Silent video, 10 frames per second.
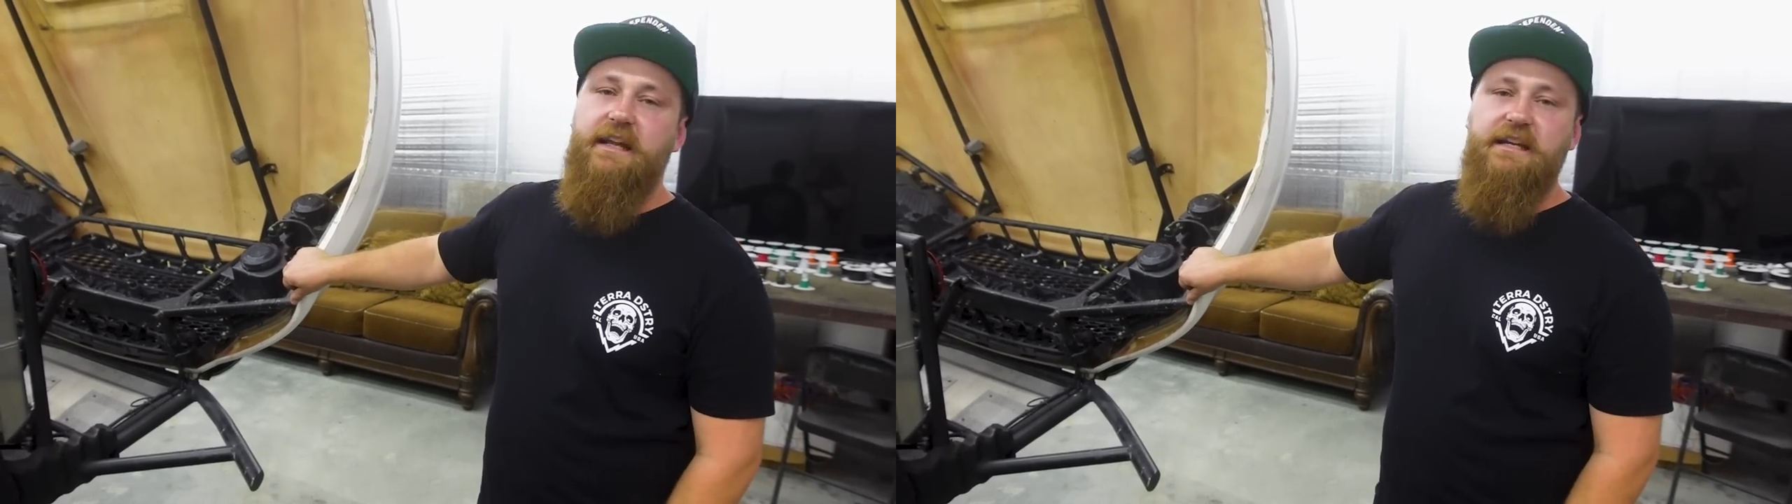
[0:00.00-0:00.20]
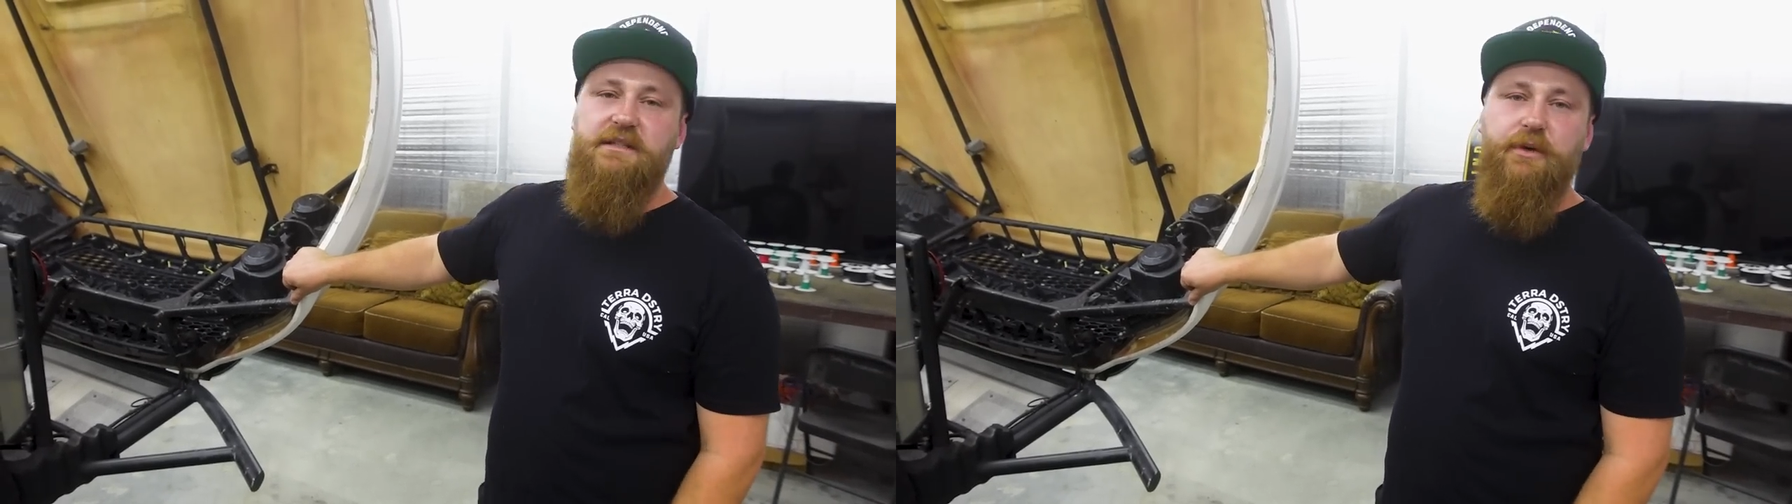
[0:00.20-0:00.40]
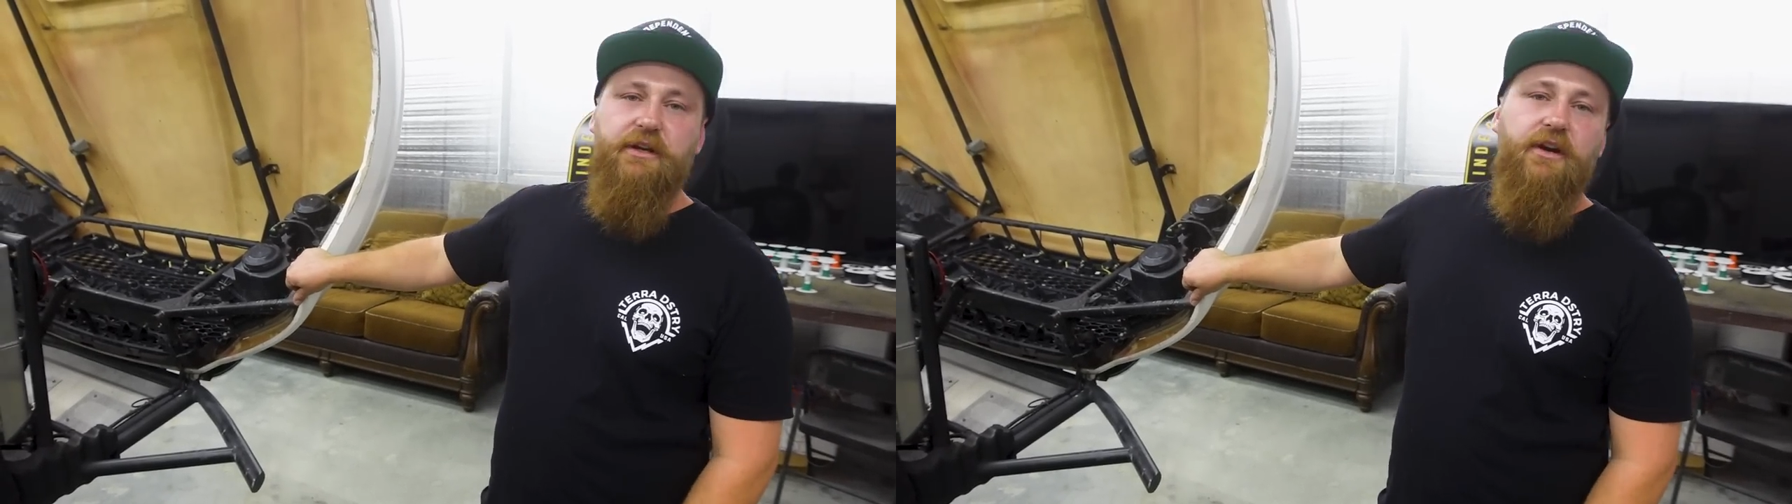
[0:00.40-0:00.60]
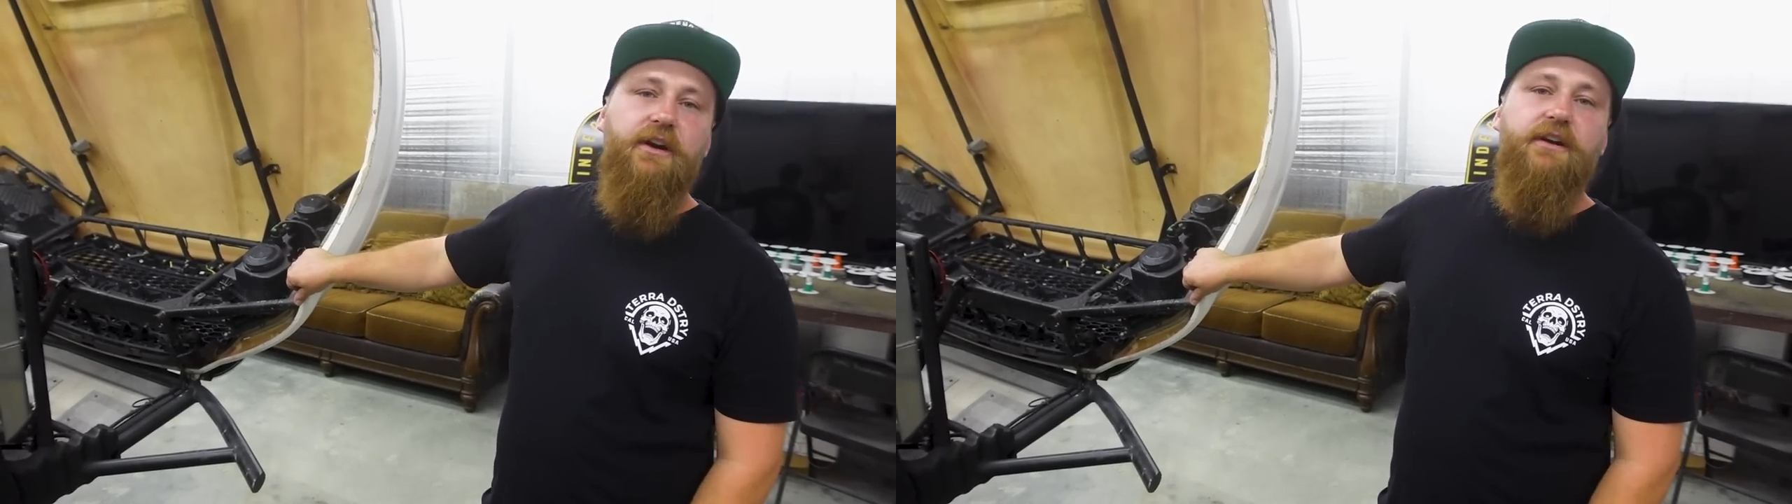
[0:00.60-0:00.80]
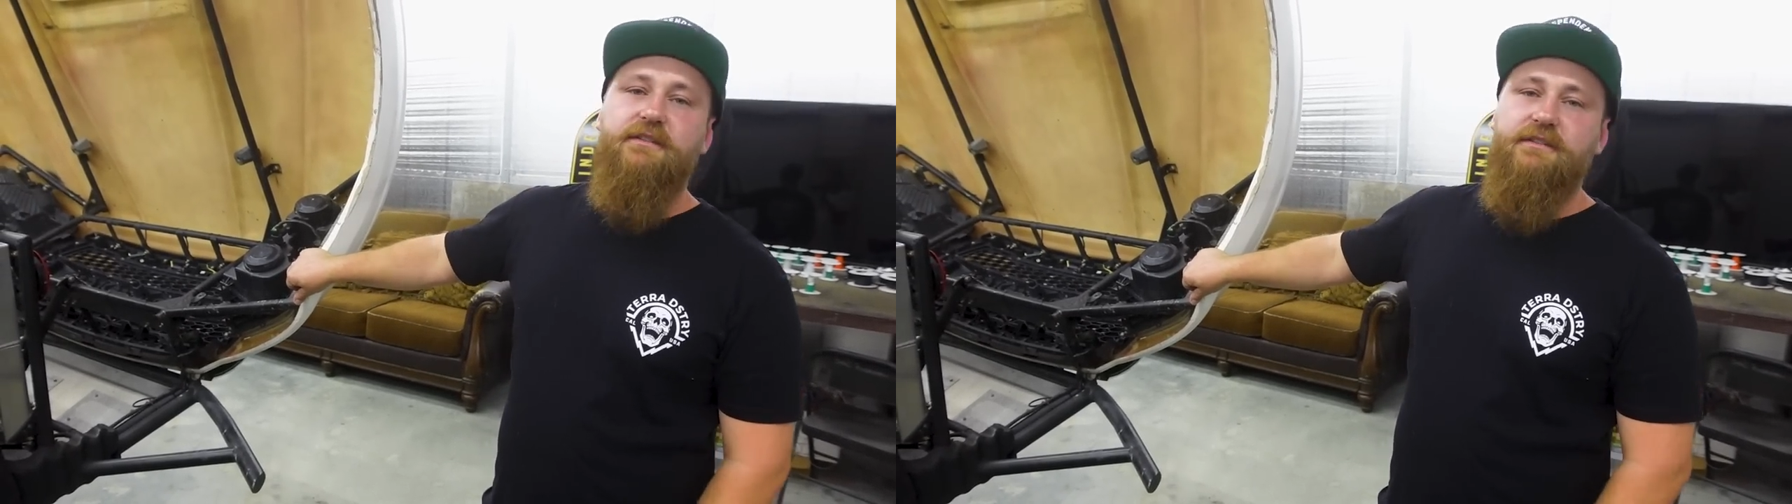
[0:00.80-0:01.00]
like sprint
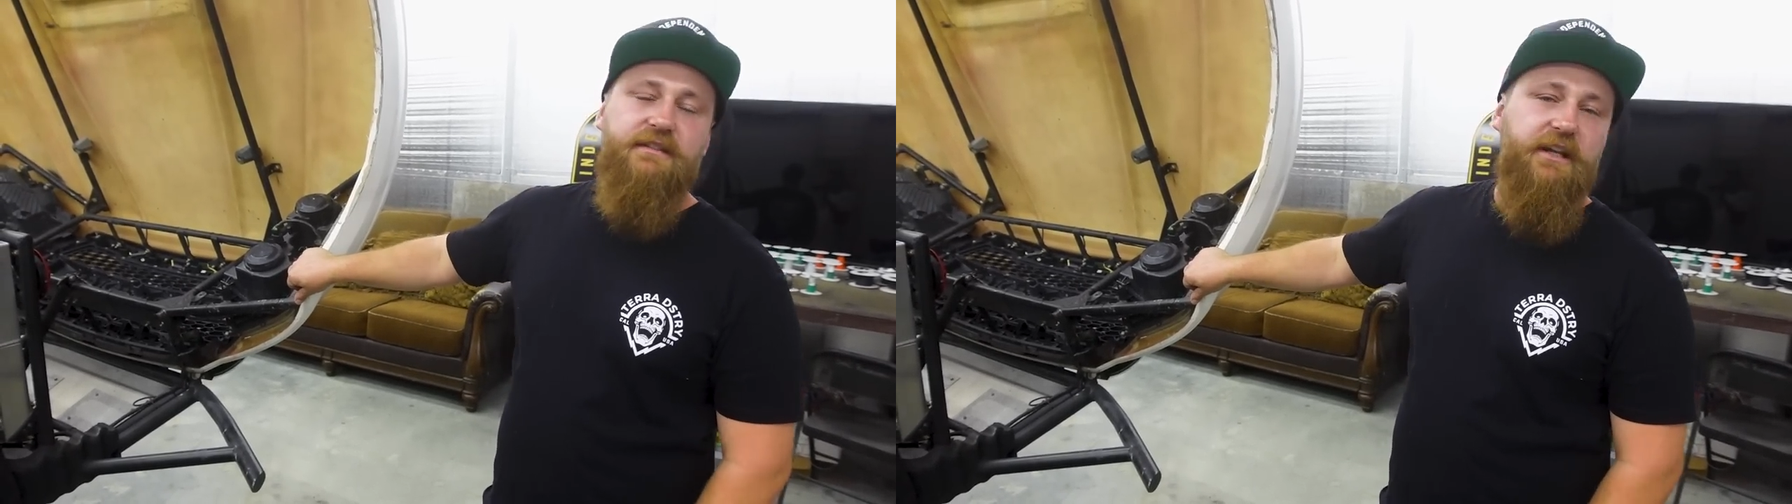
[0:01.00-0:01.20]
cars,